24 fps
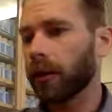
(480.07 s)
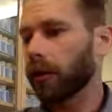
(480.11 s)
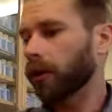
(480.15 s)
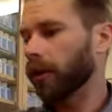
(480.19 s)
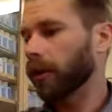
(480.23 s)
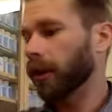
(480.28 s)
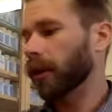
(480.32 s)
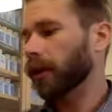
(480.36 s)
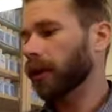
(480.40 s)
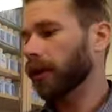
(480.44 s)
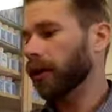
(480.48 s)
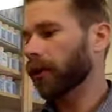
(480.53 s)
little
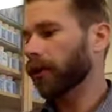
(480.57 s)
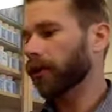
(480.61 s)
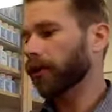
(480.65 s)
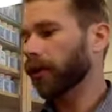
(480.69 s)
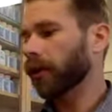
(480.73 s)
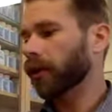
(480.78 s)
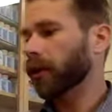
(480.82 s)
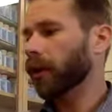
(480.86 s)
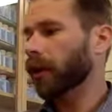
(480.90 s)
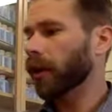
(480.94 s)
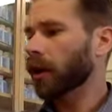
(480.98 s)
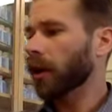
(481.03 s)
bit of this
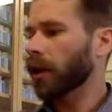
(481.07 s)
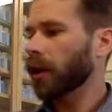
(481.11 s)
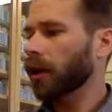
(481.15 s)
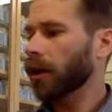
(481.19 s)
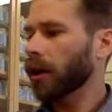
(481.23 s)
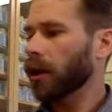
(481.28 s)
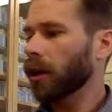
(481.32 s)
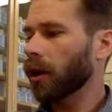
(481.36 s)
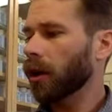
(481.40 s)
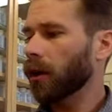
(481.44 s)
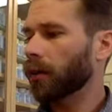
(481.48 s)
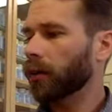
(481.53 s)
to
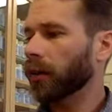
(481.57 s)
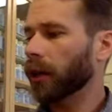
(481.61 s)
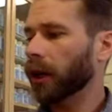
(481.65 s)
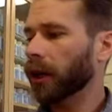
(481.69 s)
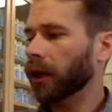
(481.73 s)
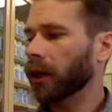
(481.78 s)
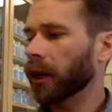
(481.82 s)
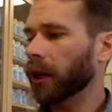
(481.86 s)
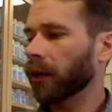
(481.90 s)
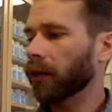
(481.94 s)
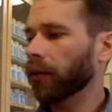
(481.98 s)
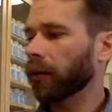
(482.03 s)
help bring
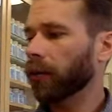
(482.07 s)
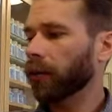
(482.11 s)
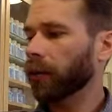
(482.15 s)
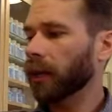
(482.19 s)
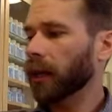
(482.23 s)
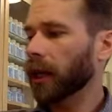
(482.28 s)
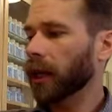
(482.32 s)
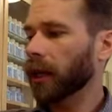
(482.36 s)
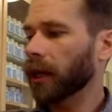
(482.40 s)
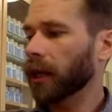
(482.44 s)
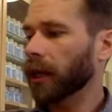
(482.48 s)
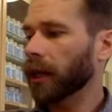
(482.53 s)
down some of
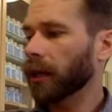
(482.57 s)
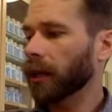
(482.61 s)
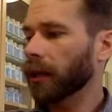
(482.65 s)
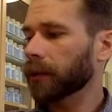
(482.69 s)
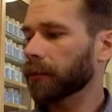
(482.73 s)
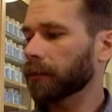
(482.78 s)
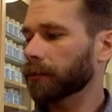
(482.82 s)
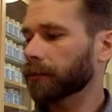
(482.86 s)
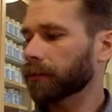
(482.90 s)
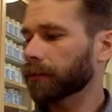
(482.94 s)
that heat.